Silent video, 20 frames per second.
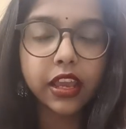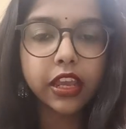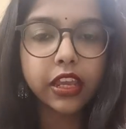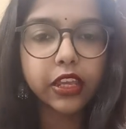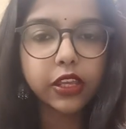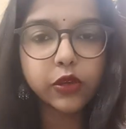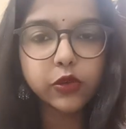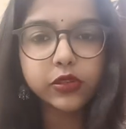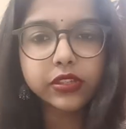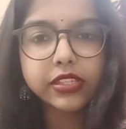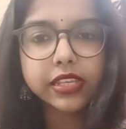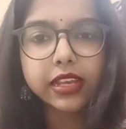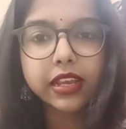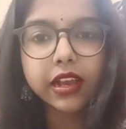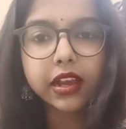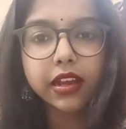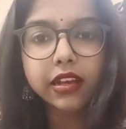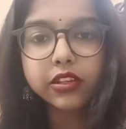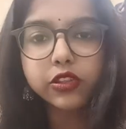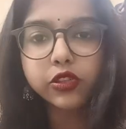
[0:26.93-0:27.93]
using
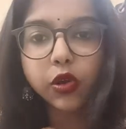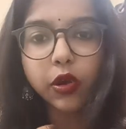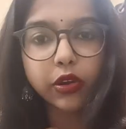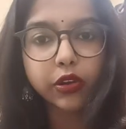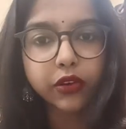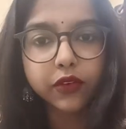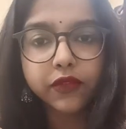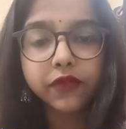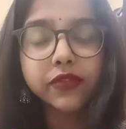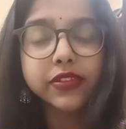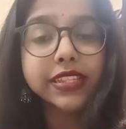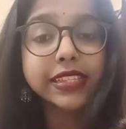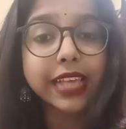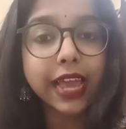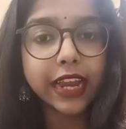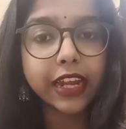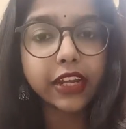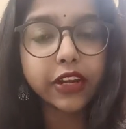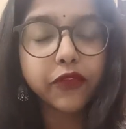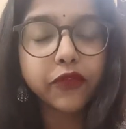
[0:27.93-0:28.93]
a sort of
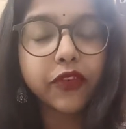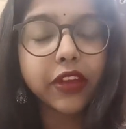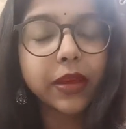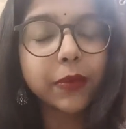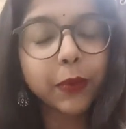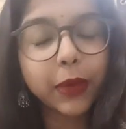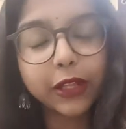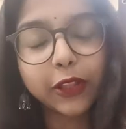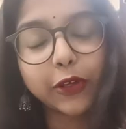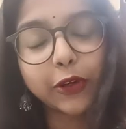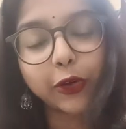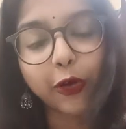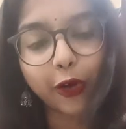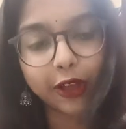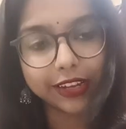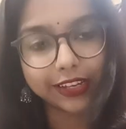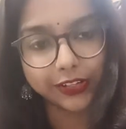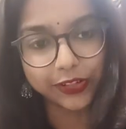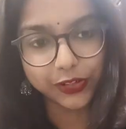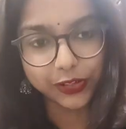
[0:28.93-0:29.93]
scientific
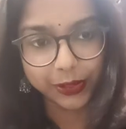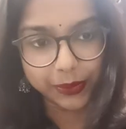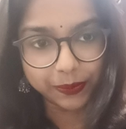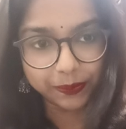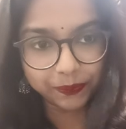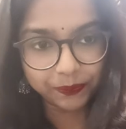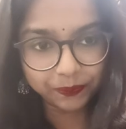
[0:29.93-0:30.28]
methodology.